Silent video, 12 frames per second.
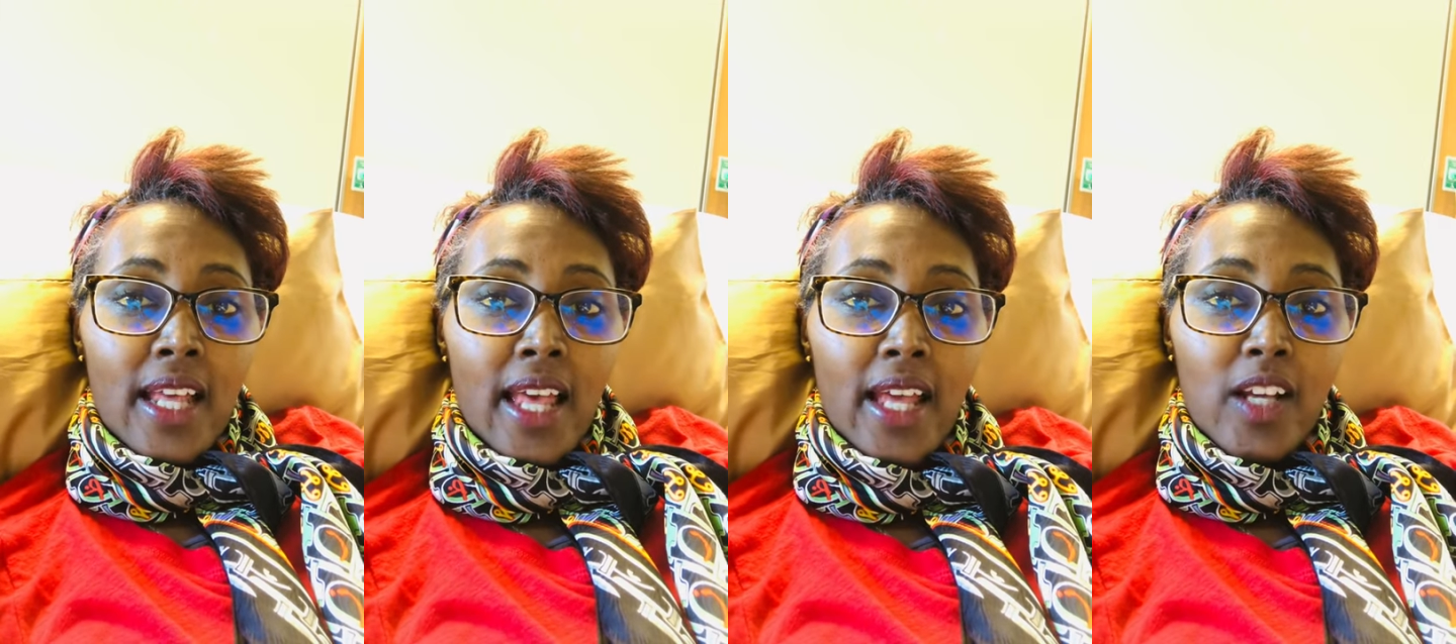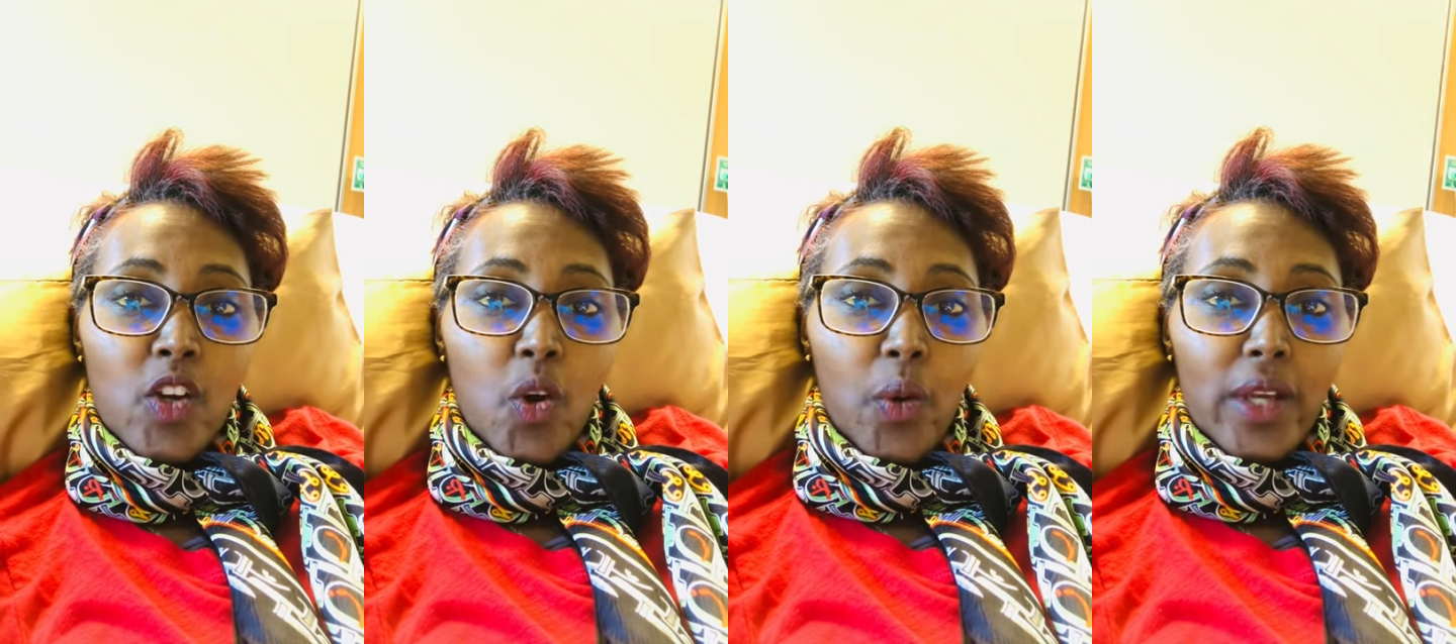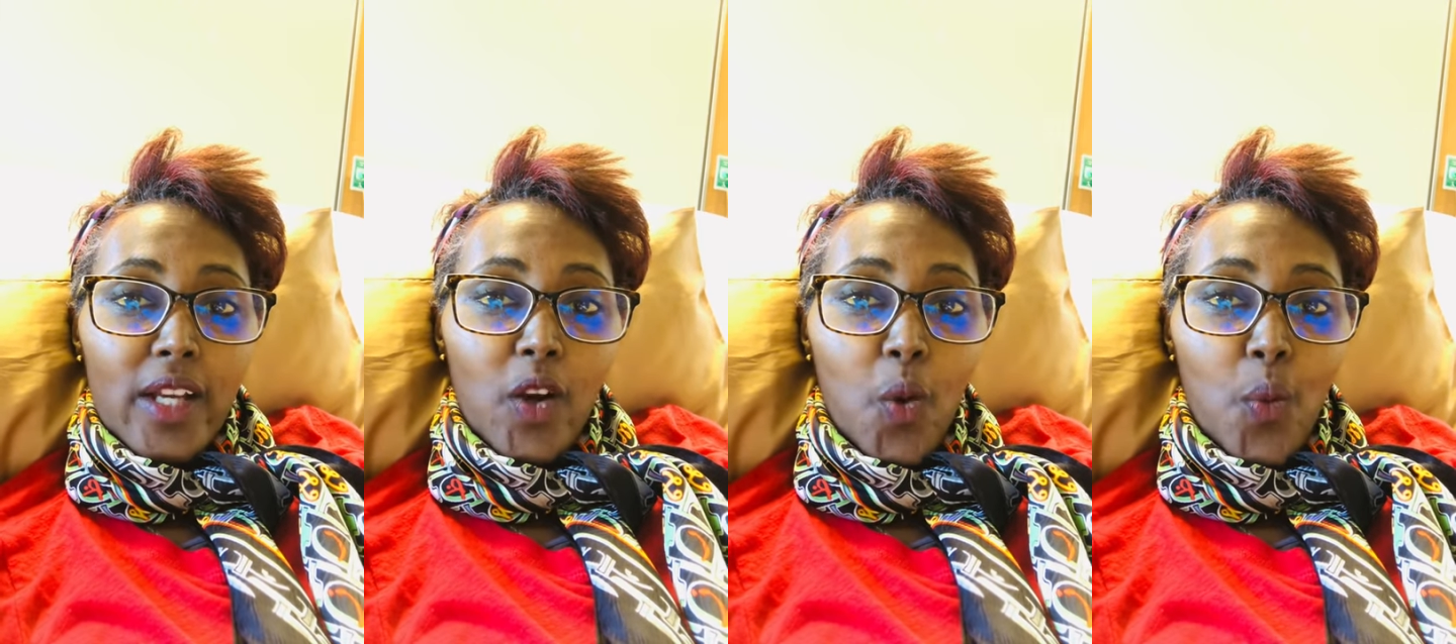and
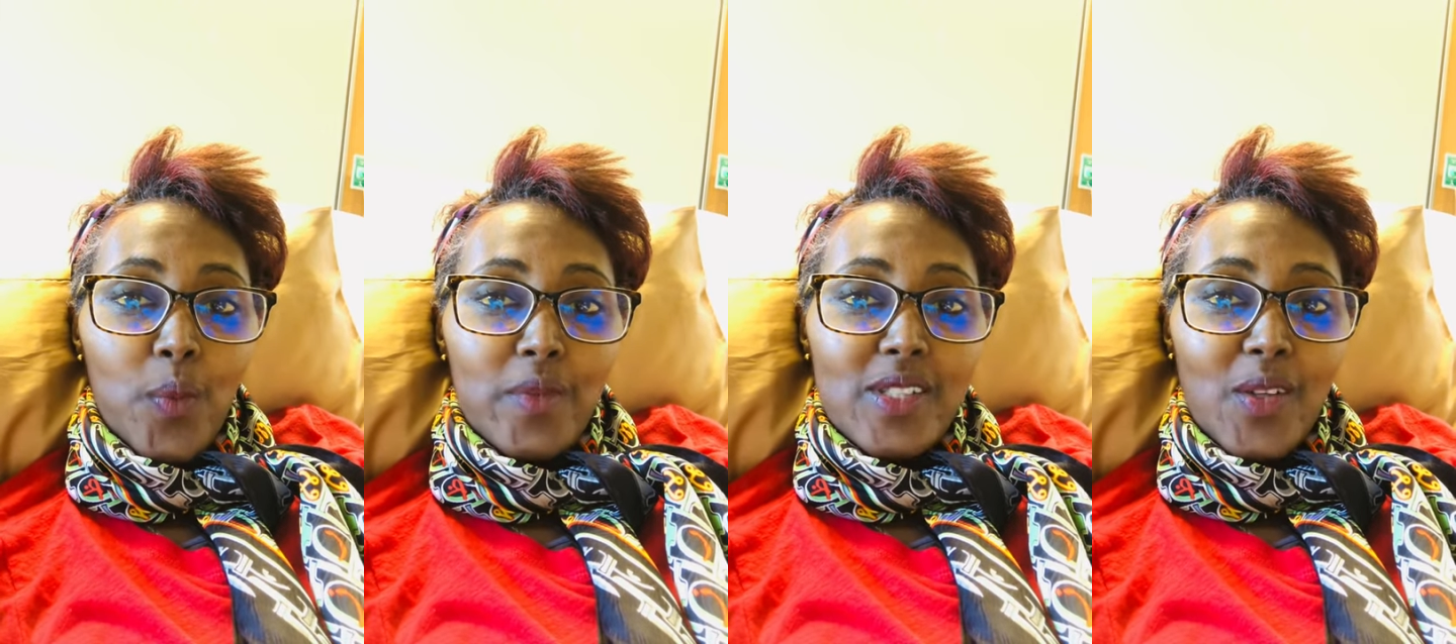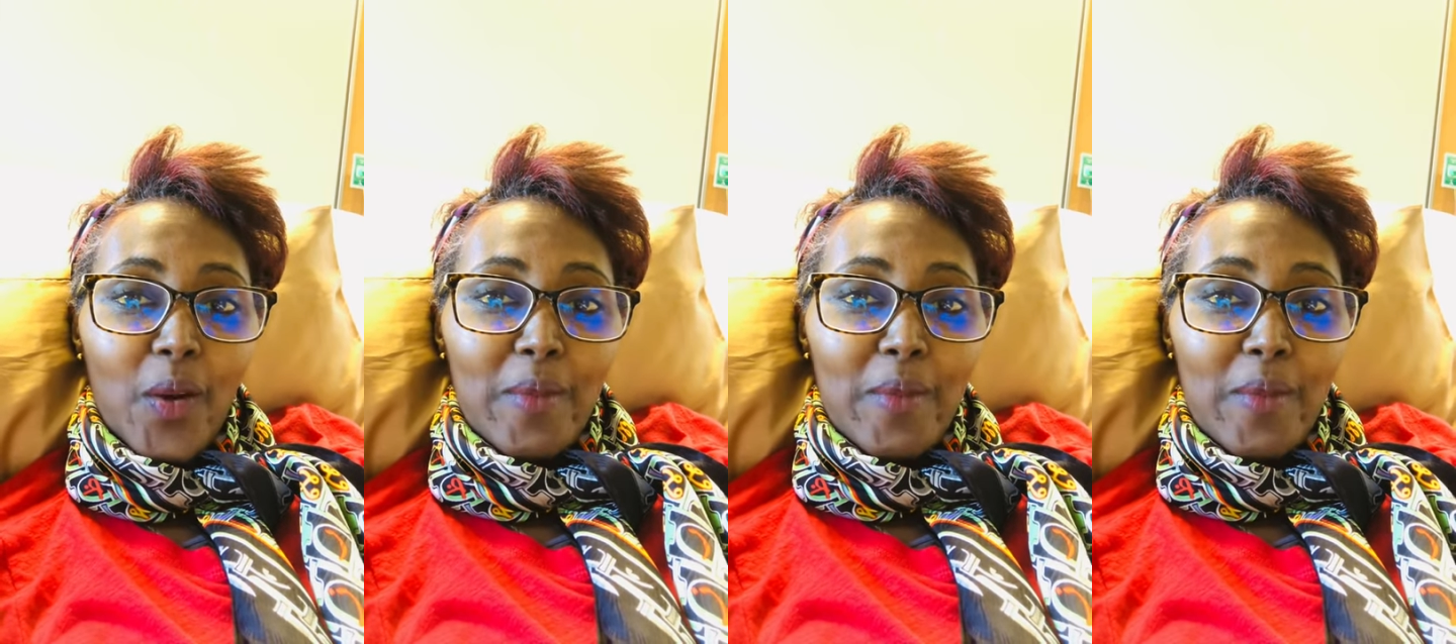going home. So I'm